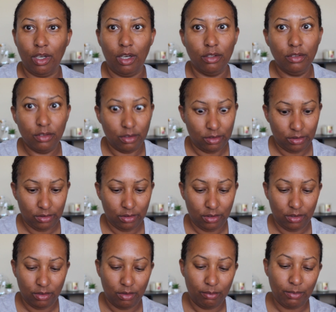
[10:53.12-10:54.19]
Hold.
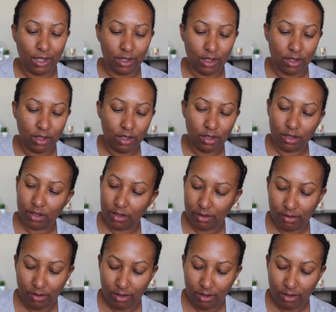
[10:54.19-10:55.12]
Oh my goodness.